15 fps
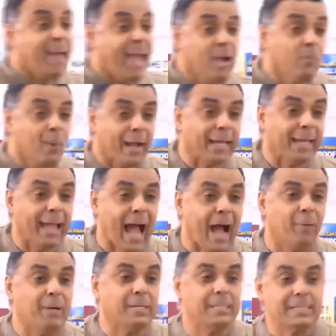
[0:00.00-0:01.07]
working
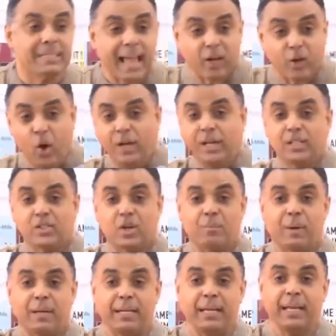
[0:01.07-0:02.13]
hours, it's like calling
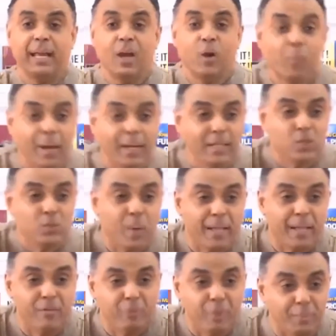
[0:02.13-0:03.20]
somebody when he's working
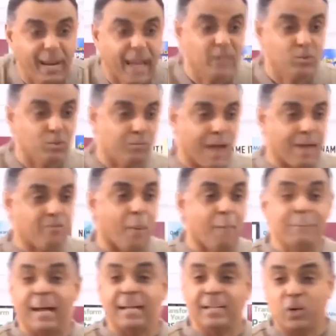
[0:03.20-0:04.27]
from 9 to 5 on
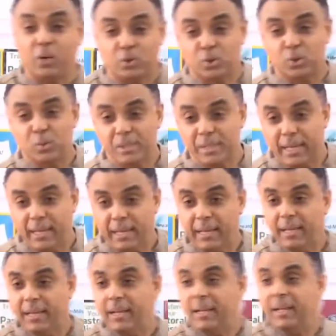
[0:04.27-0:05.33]
Monday or Tuesday.
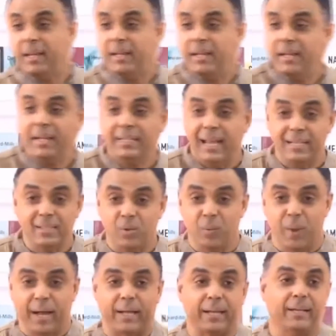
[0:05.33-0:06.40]
It doesn't
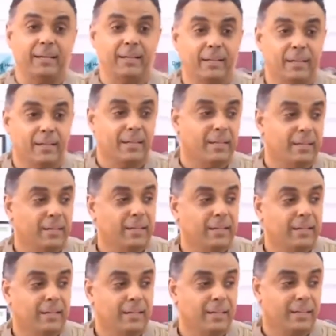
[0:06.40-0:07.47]
work.
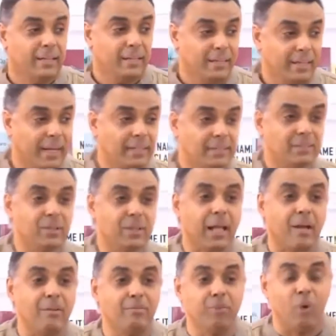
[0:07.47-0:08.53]
Yes, you come
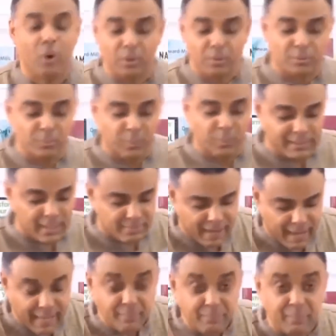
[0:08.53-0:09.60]
for whatever, a
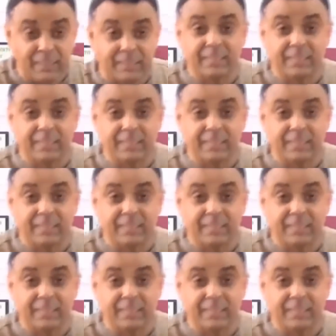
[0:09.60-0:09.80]
meeting